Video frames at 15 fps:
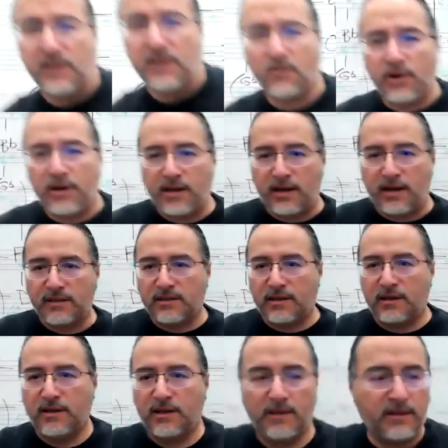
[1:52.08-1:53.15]
that quite yet because I'm
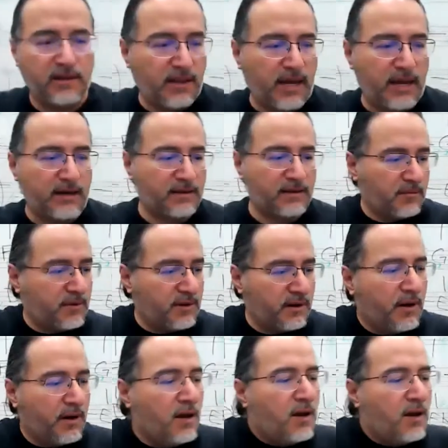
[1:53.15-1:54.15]
going to need the lattice up there.